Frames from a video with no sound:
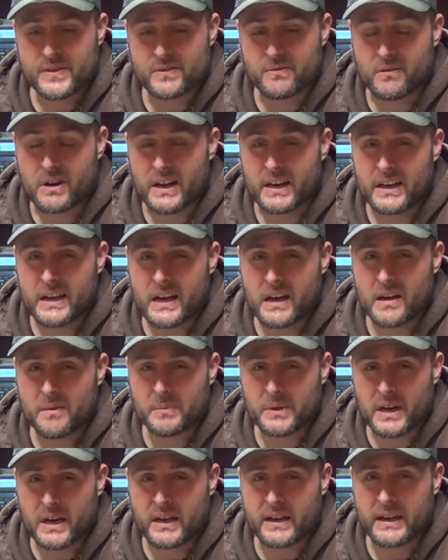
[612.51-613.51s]
right now
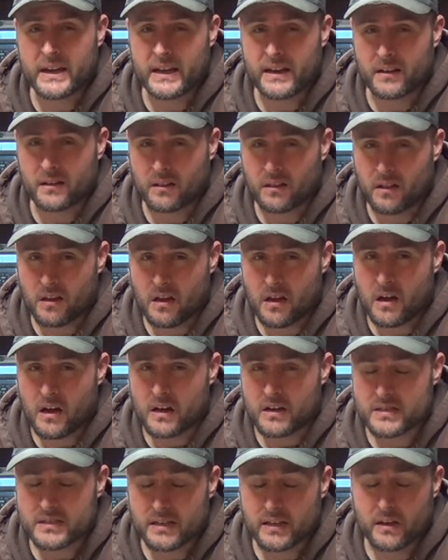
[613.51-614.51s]
I'm kind of at a
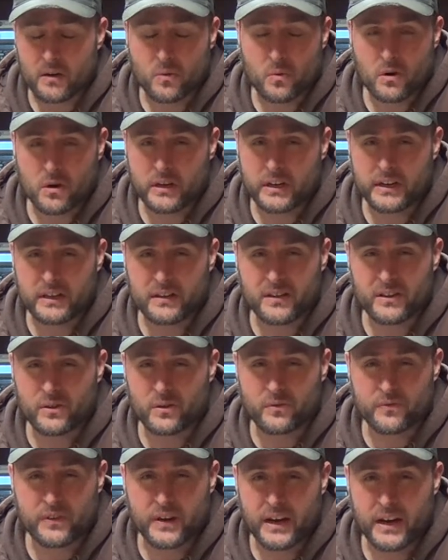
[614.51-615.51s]
loss. I got a working
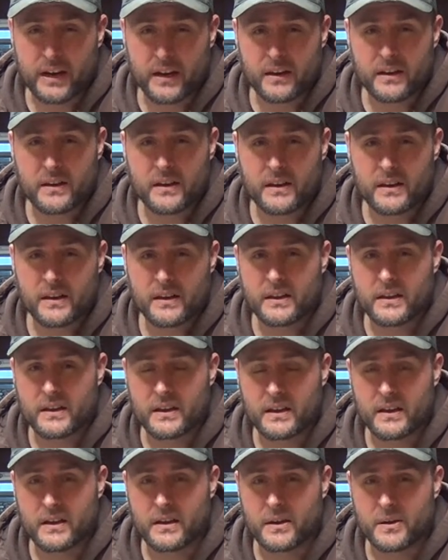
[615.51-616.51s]
little fan,
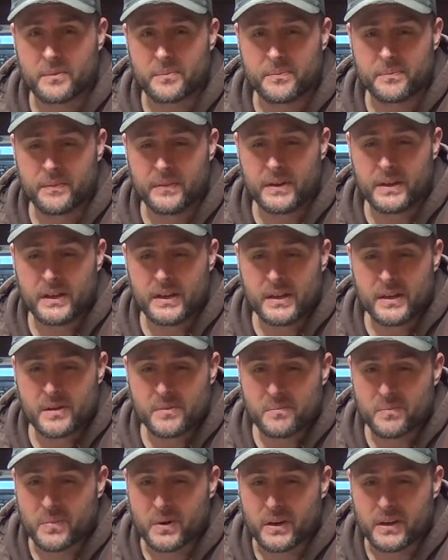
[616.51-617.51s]

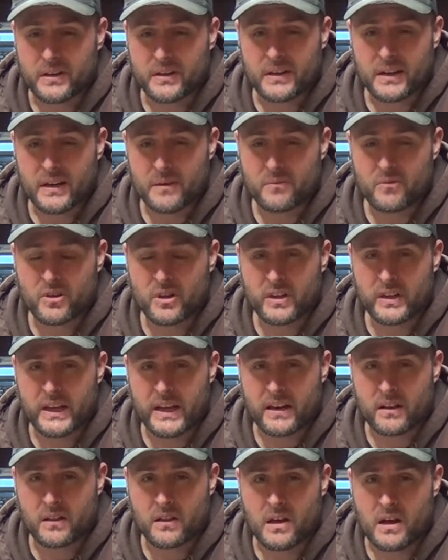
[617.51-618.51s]
but I'm really
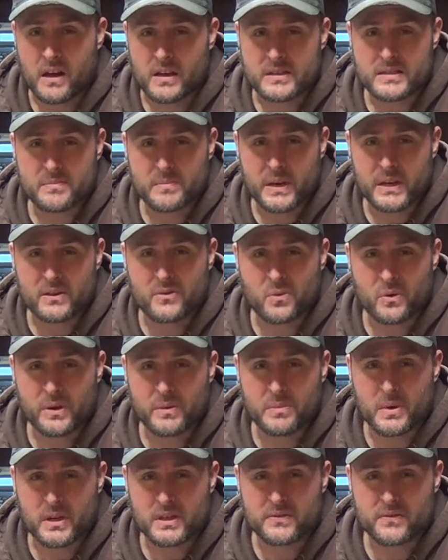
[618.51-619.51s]
at a loss. Paid 20
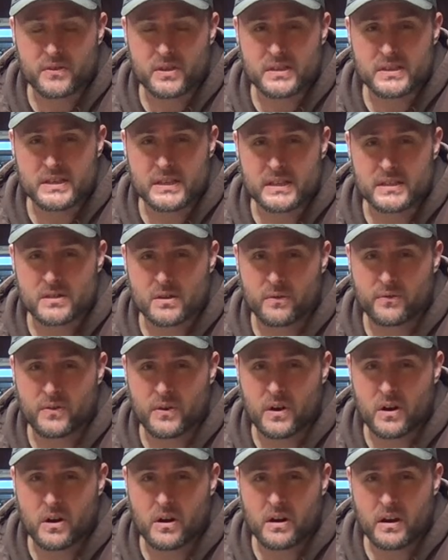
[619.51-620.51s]
bucks for this thing so
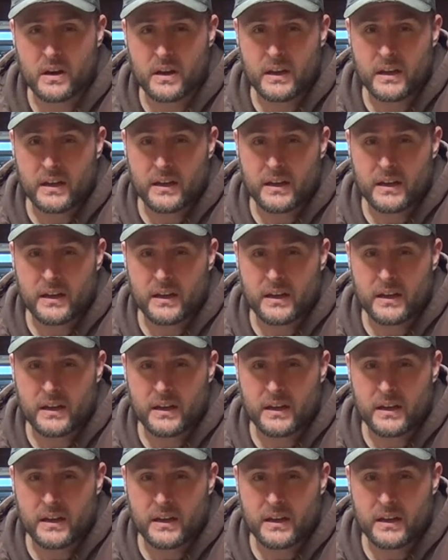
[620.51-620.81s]
far,